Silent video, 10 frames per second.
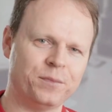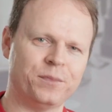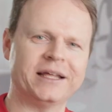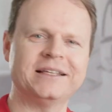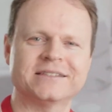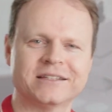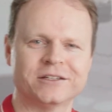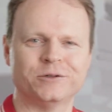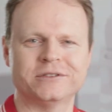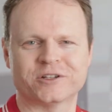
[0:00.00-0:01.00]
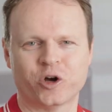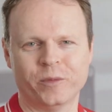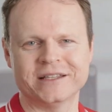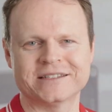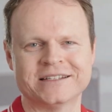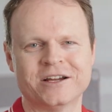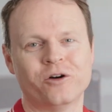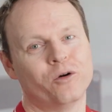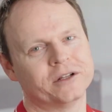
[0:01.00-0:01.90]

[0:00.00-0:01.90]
please use the comments or